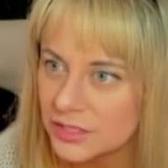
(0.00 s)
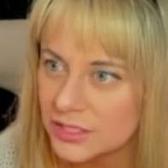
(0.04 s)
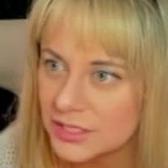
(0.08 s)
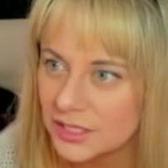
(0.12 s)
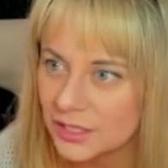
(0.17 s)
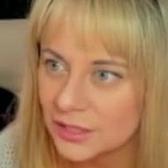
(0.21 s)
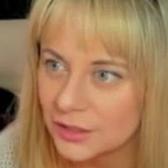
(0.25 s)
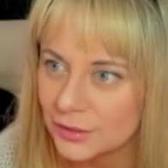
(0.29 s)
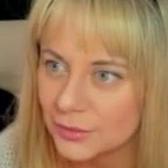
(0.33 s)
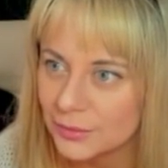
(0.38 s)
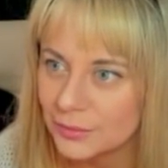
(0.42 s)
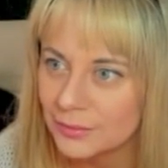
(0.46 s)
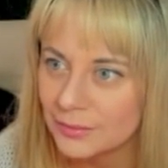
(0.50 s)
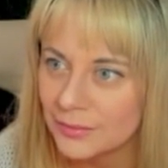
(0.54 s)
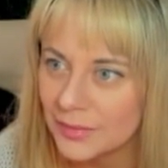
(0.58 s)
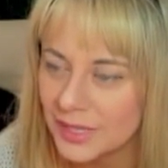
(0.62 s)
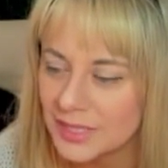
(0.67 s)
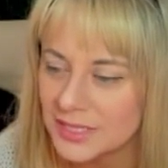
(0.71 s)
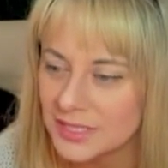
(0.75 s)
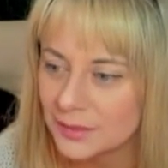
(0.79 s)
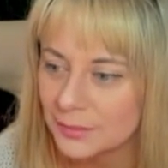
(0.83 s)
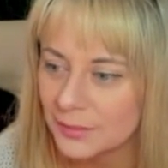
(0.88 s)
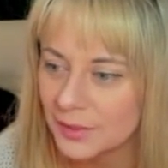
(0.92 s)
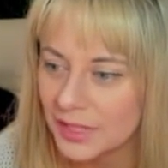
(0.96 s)
gonna
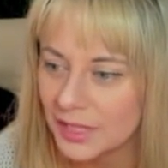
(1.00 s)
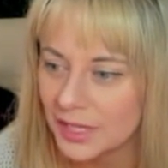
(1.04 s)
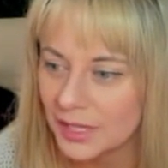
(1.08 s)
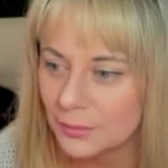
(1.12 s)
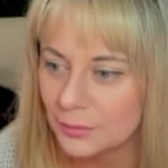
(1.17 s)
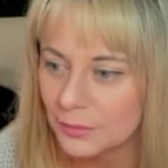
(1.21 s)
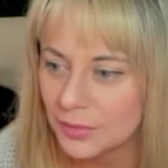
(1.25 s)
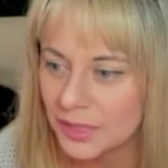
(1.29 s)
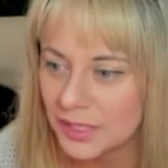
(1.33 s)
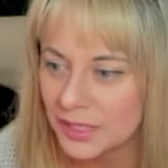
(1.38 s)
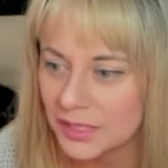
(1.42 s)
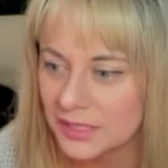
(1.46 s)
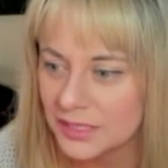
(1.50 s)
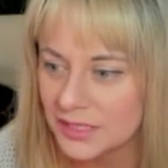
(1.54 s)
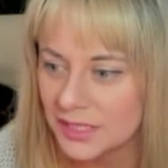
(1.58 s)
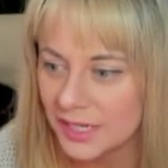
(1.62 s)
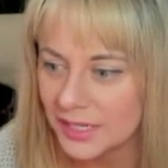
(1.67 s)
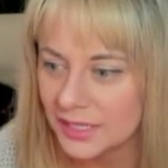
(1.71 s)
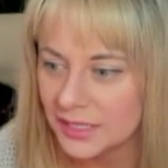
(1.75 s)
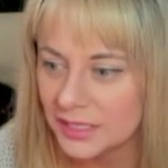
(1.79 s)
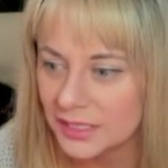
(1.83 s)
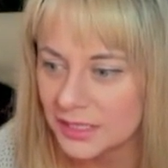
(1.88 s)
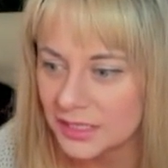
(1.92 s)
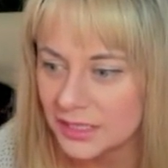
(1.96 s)
mess up my game plan
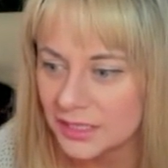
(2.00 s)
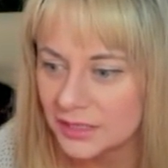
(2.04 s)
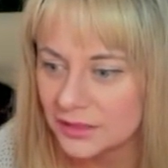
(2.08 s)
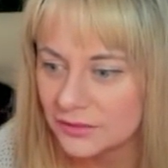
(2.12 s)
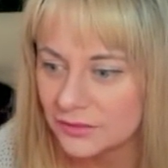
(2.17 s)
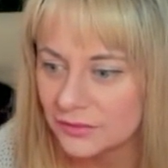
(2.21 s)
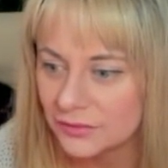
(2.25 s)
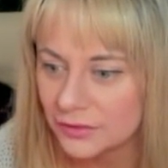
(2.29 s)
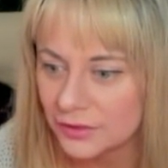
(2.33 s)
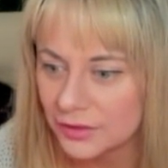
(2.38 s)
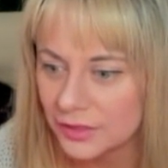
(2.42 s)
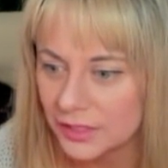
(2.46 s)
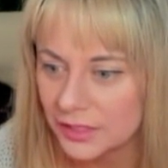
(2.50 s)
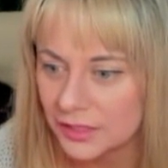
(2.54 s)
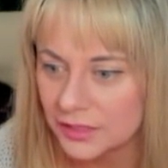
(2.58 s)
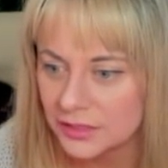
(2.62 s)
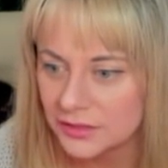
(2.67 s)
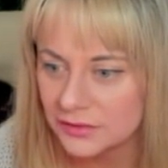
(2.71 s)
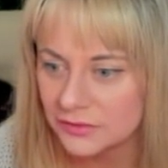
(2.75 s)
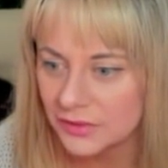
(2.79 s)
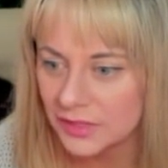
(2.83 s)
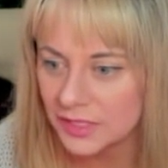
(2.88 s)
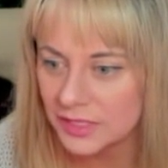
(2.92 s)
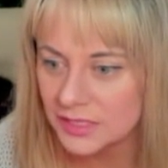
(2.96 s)
entirely for their
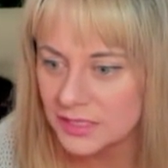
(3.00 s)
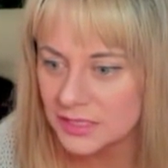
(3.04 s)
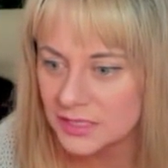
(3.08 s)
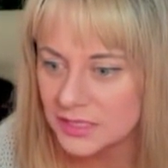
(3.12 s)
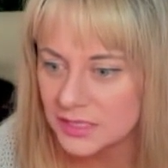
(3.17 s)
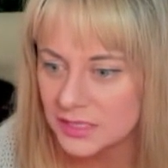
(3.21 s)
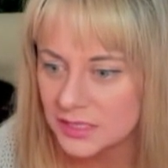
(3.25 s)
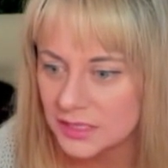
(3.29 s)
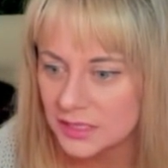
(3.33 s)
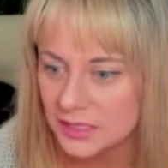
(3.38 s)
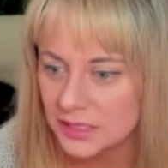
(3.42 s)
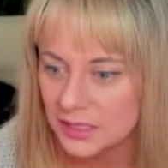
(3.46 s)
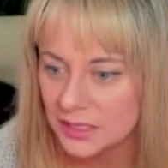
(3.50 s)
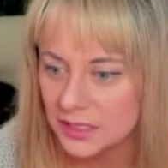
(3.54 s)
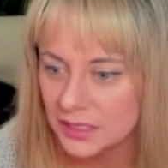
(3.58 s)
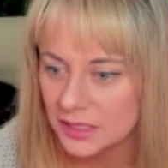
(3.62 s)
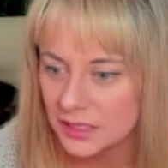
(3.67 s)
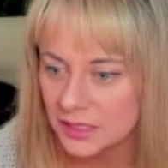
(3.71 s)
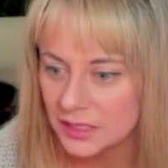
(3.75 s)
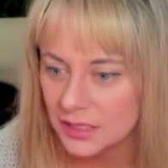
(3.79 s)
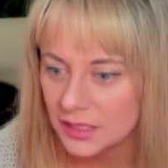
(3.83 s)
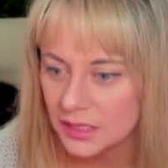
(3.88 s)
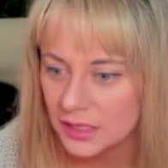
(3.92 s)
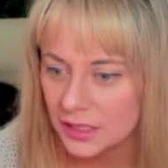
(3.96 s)
defense.
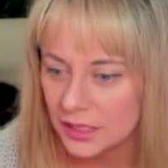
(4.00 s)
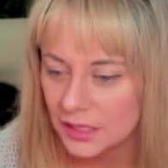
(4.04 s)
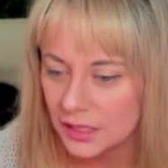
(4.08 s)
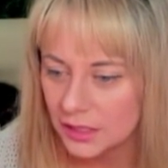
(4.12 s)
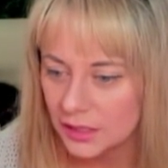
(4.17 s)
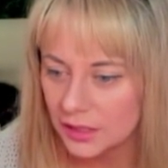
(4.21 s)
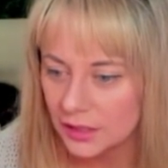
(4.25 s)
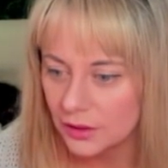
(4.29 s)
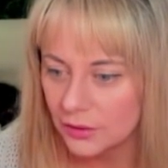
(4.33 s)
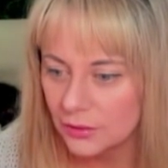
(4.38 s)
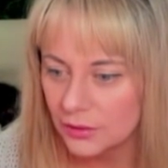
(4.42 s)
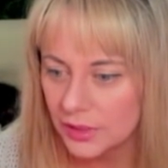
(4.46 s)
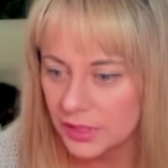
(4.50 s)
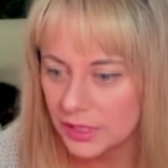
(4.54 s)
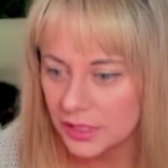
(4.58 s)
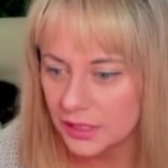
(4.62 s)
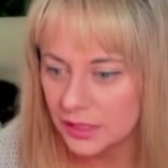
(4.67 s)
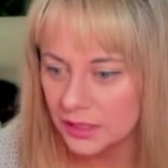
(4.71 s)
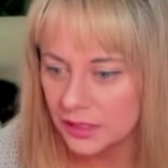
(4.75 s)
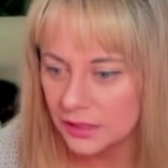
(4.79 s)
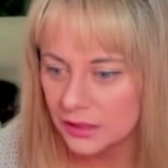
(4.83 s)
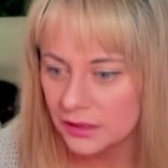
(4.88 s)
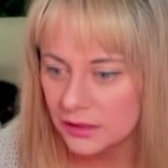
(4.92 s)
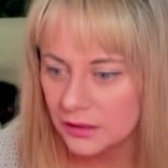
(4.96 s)
Go
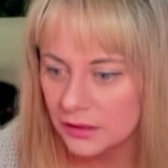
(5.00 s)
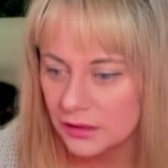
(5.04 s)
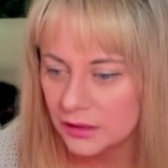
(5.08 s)
here.